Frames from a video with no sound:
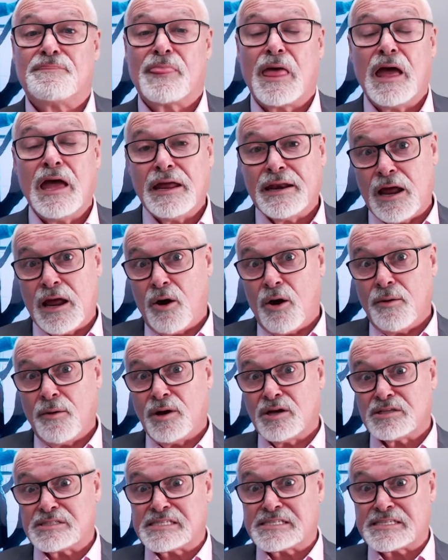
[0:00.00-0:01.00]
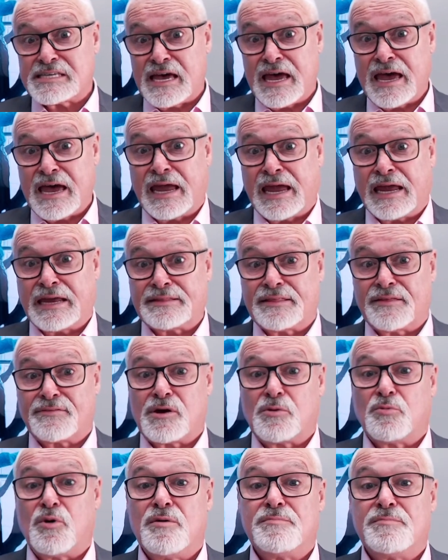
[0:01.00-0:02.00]
Now, I'm not saying that
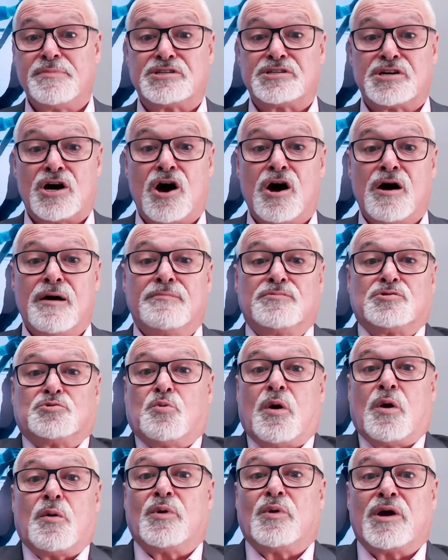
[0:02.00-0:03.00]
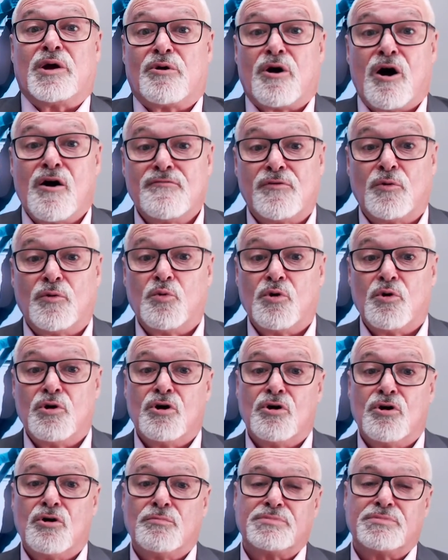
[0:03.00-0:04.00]
there won't be times when we are
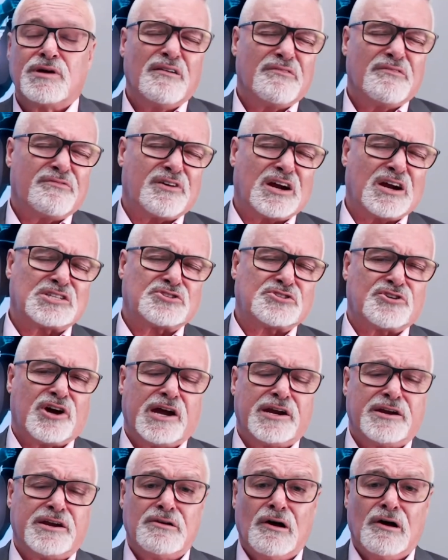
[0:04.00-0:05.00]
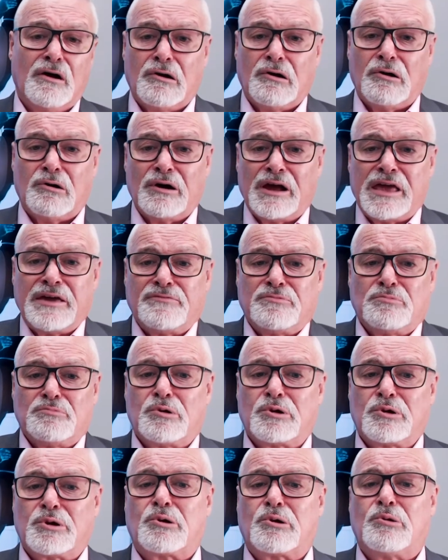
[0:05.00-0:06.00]
overwhelmed, frustrated, or even
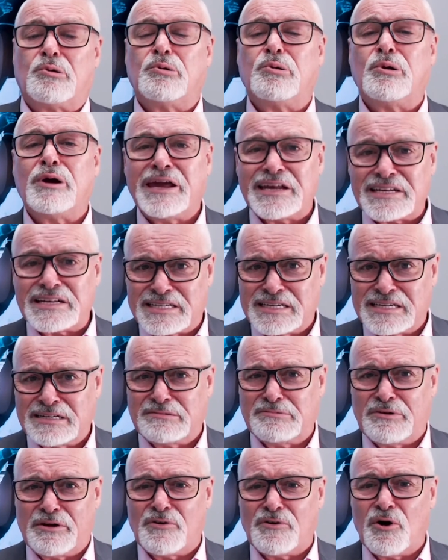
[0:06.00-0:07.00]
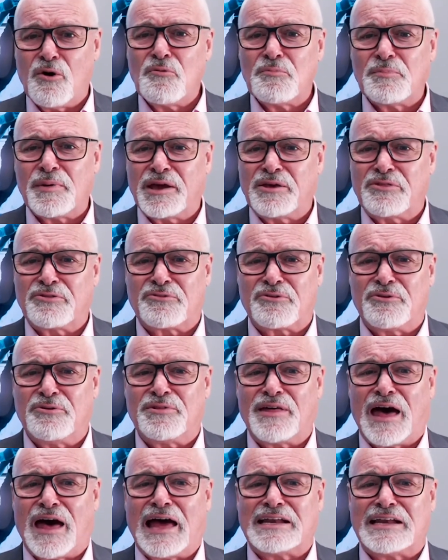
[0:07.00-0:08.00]
want to quit. We've all been through
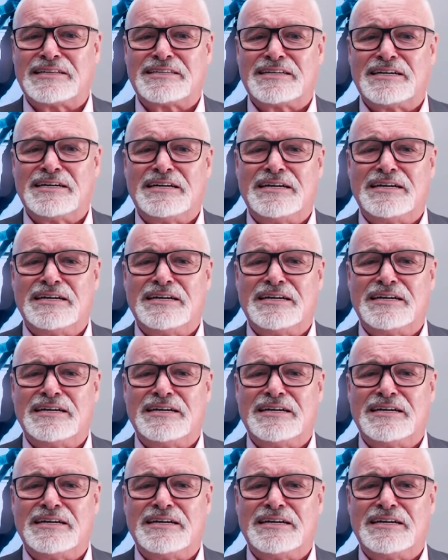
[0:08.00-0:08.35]
that.